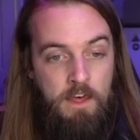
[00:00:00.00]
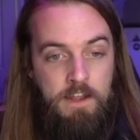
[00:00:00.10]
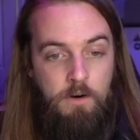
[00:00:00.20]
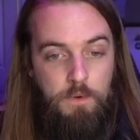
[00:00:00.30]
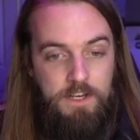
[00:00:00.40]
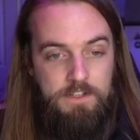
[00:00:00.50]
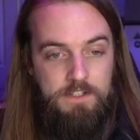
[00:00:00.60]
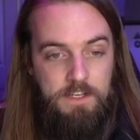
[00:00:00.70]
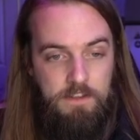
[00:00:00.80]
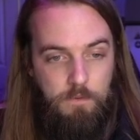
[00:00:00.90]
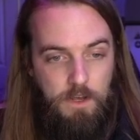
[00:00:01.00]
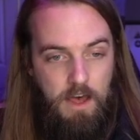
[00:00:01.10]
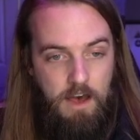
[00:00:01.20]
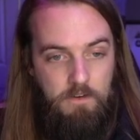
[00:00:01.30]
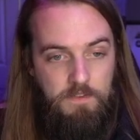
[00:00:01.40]
Now we can see that we
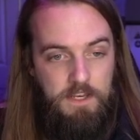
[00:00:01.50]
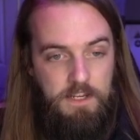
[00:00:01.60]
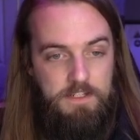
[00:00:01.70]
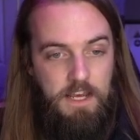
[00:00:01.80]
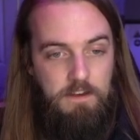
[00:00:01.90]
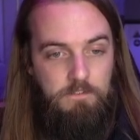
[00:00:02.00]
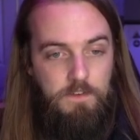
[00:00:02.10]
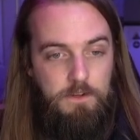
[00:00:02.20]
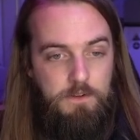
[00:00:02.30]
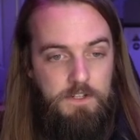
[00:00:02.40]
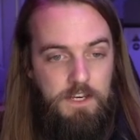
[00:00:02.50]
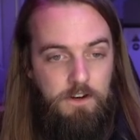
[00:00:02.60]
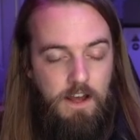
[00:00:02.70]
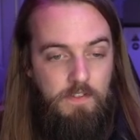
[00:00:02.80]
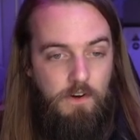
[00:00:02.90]
have the date field
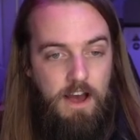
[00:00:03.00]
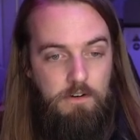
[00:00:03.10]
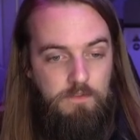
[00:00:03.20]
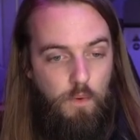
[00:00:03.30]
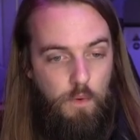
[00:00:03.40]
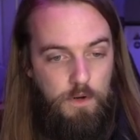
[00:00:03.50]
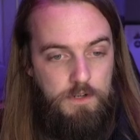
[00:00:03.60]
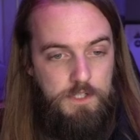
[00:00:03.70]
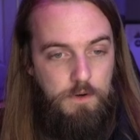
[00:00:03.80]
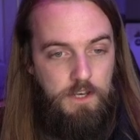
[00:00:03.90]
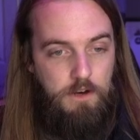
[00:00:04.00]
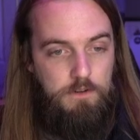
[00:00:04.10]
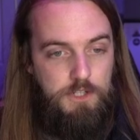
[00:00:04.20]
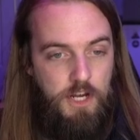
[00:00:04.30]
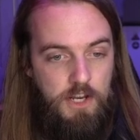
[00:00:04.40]
here and they're out of order. So it
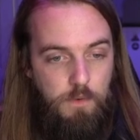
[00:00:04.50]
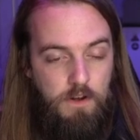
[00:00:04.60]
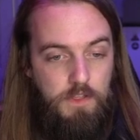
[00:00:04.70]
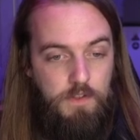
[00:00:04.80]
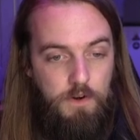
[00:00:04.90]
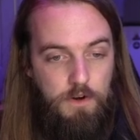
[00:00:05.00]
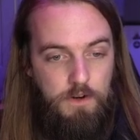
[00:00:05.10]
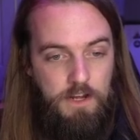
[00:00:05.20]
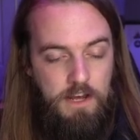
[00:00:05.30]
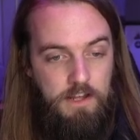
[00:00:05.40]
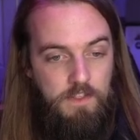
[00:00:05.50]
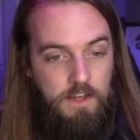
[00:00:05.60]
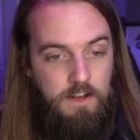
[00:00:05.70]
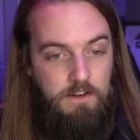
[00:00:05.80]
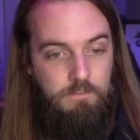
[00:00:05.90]
goes January 3rd,
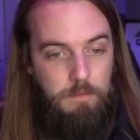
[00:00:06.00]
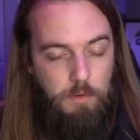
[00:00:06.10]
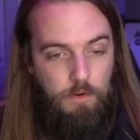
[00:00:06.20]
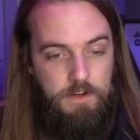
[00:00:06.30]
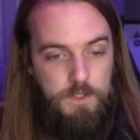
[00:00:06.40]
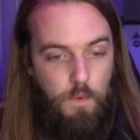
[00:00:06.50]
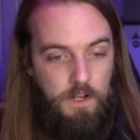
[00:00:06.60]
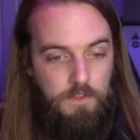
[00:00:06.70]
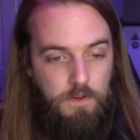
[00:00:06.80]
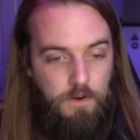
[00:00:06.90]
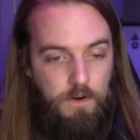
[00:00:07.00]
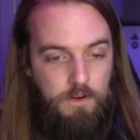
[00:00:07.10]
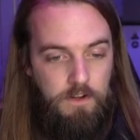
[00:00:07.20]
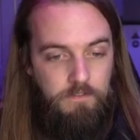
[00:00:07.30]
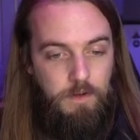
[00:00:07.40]
then February
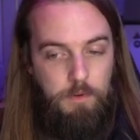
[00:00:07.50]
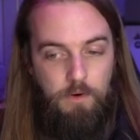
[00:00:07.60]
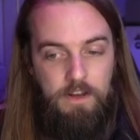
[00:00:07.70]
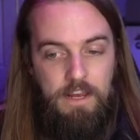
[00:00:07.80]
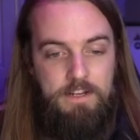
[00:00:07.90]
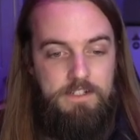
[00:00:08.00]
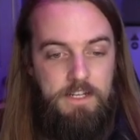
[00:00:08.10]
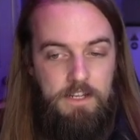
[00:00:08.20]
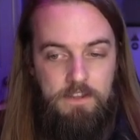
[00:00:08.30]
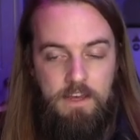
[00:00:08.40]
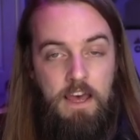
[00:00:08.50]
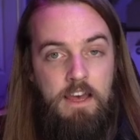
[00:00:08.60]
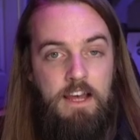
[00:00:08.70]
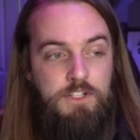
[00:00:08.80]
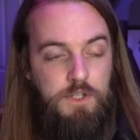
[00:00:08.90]
23rd, February 18th,
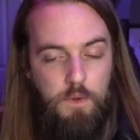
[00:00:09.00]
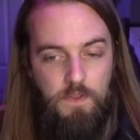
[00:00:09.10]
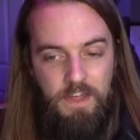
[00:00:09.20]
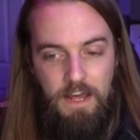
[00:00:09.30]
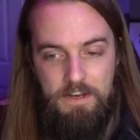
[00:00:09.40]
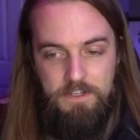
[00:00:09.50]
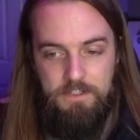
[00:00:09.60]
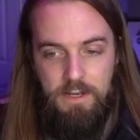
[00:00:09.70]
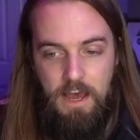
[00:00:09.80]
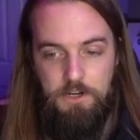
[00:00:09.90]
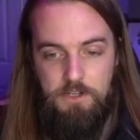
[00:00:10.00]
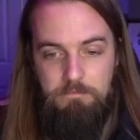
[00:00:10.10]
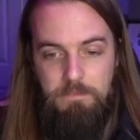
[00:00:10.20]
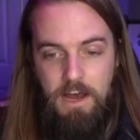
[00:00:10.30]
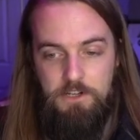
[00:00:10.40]
and so that doesn't actually
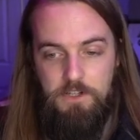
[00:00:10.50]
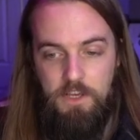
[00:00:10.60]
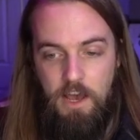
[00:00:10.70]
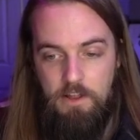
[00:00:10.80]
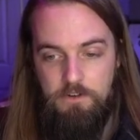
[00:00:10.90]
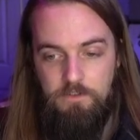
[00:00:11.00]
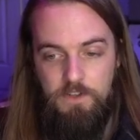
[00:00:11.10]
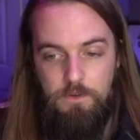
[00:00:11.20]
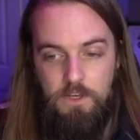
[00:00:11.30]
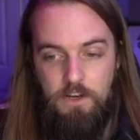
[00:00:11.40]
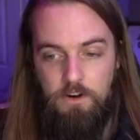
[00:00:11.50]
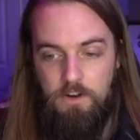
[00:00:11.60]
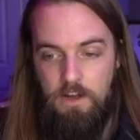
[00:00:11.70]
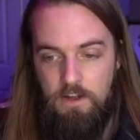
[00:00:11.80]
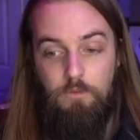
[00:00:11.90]
match the calendar view
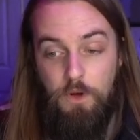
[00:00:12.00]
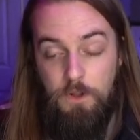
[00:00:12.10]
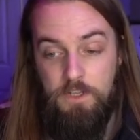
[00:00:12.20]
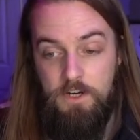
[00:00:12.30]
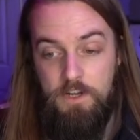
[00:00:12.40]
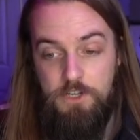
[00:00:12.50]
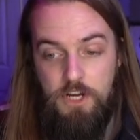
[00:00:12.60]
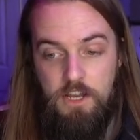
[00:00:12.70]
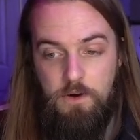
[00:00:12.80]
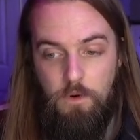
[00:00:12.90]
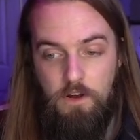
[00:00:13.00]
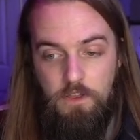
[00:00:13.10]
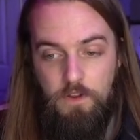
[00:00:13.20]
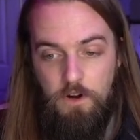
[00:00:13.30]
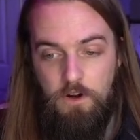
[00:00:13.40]
here. If we clicked on January
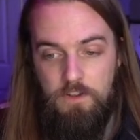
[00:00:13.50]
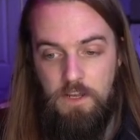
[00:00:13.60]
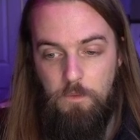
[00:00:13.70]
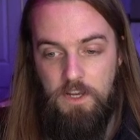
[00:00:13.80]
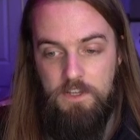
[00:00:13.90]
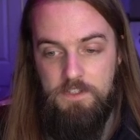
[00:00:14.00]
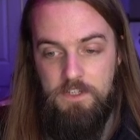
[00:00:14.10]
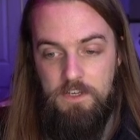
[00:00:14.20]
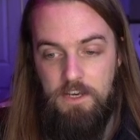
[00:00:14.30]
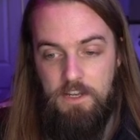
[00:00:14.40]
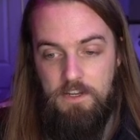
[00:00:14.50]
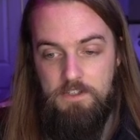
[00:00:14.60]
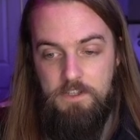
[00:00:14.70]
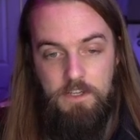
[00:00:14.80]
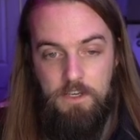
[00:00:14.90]
3rd, then we can see it
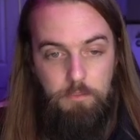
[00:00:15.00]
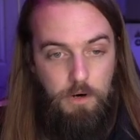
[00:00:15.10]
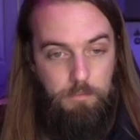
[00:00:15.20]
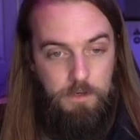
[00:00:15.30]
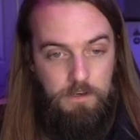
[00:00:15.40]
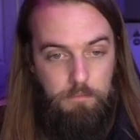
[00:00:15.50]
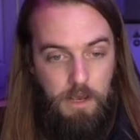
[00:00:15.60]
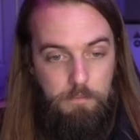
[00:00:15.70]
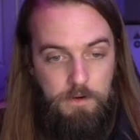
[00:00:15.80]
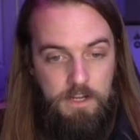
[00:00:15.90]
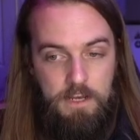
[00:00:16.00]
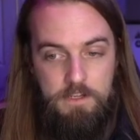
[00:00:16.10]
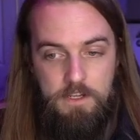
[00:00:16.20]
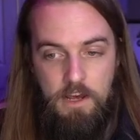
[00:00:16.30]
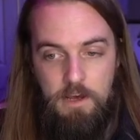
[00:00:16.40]
is the puppy pamper
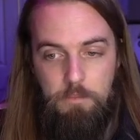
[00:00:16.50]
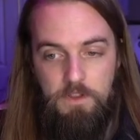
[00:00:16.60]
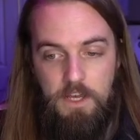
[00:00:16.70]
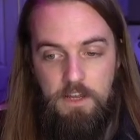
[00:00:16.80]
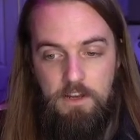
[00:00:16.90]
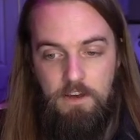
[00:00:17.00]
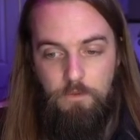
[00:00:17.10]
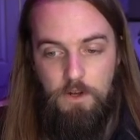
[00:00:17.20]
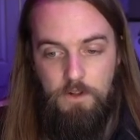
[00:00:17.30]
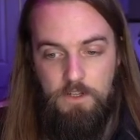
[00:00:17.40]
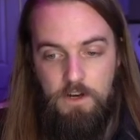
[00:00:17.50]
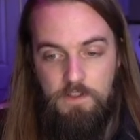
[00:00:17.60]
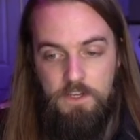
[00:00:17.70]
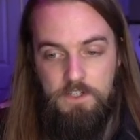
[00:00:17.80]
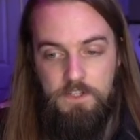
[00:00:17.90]
days, but then if we clicked
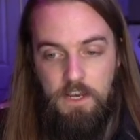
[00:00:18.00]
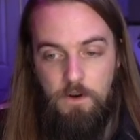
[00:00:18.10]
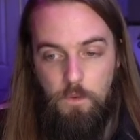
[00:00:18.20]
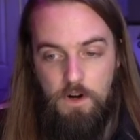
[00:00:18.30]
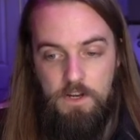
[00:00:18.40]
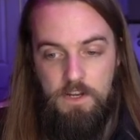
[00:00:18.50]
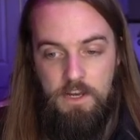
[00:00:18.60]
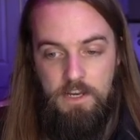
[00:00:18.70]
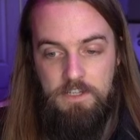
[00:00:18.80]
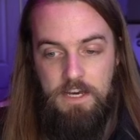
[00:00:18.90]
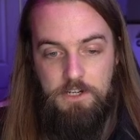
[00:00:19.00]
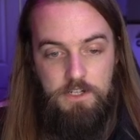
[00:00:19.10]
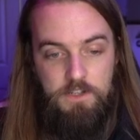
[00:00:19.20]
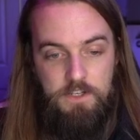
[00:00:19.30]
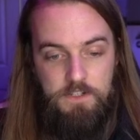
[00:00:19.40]
on the second one, it's
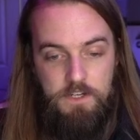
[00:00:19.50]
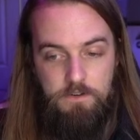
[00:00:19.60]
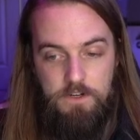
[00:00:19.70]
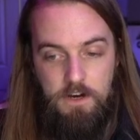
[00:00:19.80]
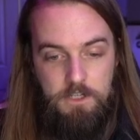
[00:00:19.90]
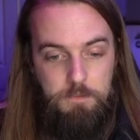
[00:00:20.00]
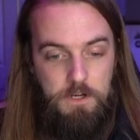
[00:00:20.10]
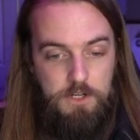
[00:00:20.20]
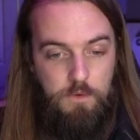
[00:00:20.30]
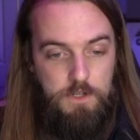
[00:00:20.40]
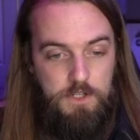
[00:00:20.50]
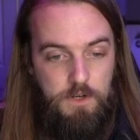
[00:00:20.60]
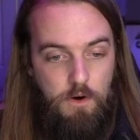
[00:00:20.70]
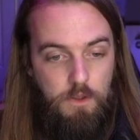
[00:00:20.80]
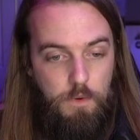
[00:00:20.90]
actually the senior dog special, which is
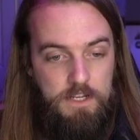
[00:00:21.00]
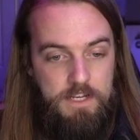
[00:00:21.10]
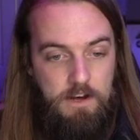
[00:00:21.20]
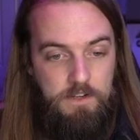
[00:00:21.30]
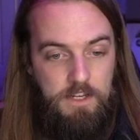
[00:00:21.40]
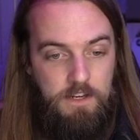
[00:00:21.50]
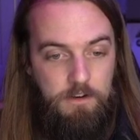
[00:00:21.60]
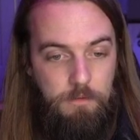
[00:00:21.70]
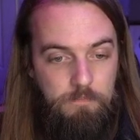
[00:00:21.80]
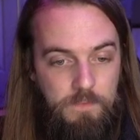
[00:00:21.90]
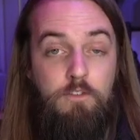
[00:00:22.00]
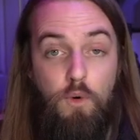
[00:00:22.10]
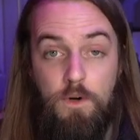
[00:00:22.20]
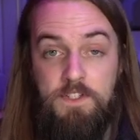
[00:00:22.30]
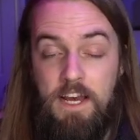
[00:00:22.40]
all the way down here. Of
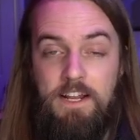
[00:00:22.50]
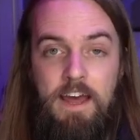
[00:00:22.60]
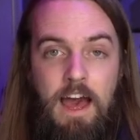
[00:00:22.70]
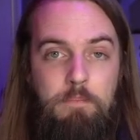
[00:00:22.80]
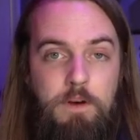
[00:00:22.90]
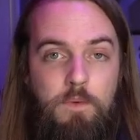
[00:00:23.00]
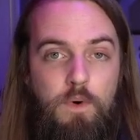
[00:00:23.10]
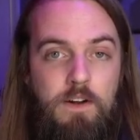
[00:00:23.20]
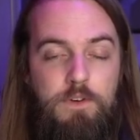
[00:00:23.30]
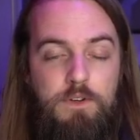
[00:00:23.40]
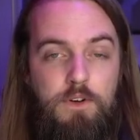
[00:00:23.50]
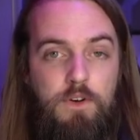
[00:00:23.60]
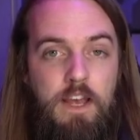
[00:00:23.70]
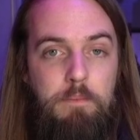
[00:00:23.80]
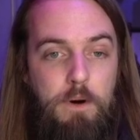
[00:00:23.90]
course, that can happen whenever you
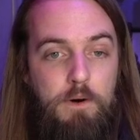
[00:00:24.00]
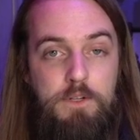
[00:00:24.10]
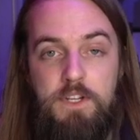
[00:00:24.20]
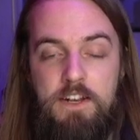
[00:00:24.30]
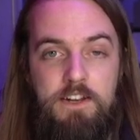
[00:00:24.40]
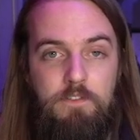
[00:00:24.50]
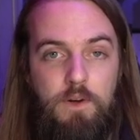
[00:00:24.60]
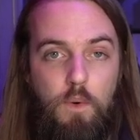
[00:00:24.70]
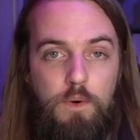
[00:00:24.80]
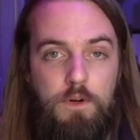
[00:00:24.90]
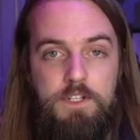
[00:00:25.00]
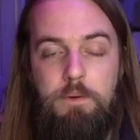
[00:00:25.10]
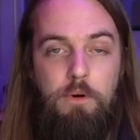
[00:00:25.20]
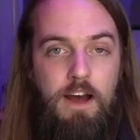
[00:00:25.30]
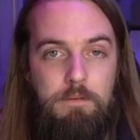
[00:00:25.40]
create posts in different orders
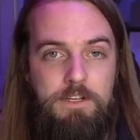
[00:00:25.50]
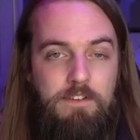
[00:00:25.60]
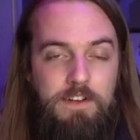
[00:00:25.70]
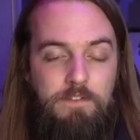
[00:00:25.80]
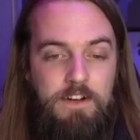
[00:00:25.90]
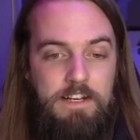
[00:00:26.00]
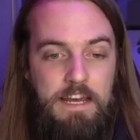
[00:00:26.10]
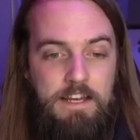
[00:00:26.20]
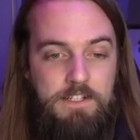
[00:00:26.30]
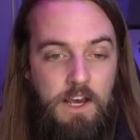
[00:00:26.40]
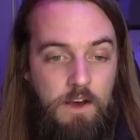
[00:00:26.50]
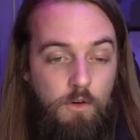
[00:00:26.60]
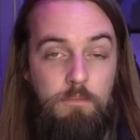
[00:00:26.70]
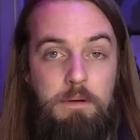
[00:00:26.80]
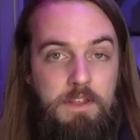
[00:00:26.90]
that perhaps have different days,
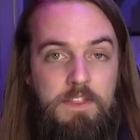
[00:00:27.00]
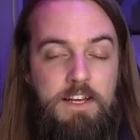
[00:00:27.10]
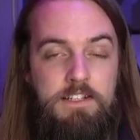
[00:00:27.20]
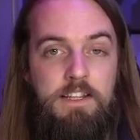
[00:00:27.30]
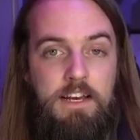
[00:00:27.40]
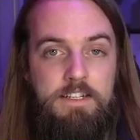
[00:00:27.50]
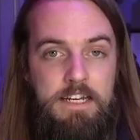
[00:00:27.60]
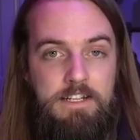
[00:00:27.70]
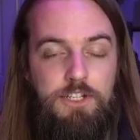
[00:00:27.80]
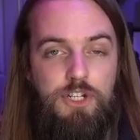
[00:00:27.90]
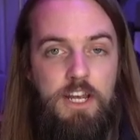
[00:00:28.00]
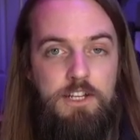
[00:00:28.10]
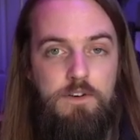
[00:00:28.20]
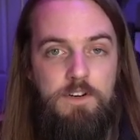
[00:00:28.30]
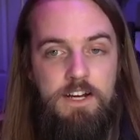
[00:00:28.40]
or maybe things like dates
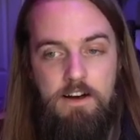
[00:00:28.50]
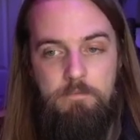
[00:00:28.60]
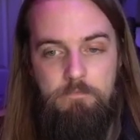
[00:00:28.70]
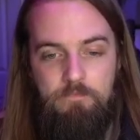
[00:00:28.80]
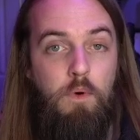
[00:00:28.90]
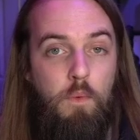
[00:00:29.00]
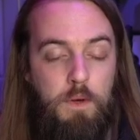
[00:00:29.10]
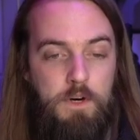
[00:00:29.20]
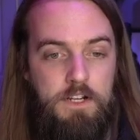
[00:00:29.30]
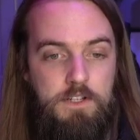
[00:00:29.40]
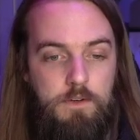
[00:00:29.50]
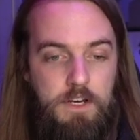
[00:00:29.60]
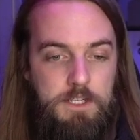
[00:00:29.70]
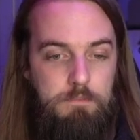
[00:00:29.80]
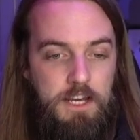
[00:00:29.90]
change over time. But what we wanna do
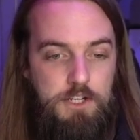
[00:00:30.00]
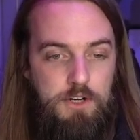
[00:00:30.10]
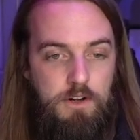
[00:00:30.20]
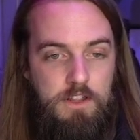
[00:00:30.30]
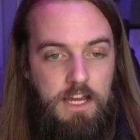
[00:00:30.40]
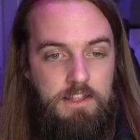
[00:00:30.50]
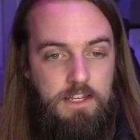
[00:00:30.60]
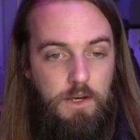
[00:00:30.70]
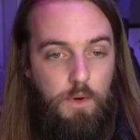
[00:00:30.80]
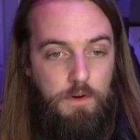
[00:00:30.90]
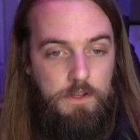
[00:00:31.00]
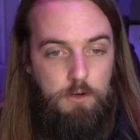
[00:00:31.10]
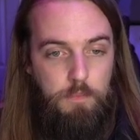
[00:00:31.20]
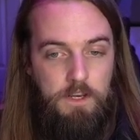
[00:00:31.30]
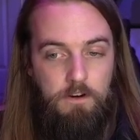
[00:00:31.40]
is make sure that the query
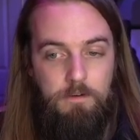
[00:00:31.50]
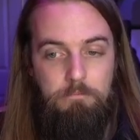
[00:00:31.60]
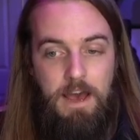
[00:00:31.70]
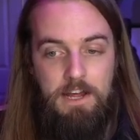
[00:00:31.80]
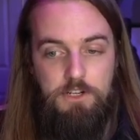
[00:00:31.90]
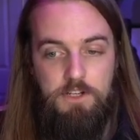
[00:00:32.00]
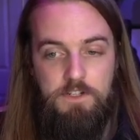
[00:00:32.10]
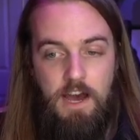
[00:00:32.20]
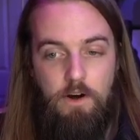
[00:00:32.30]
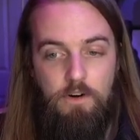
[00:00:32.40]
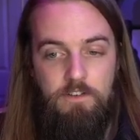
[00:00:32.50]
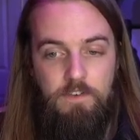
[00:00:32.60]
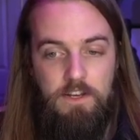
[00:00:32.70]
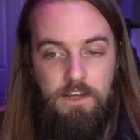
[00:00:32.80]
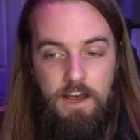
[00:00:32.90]
loop here matches our
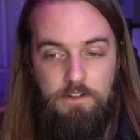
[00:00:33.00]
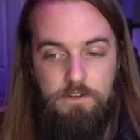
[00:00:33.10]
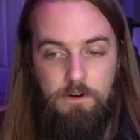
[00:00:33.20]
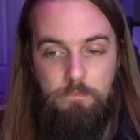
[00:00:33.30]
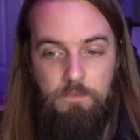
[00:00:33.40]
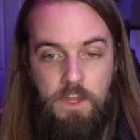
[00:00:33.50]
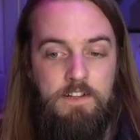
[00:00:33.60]
event calendar.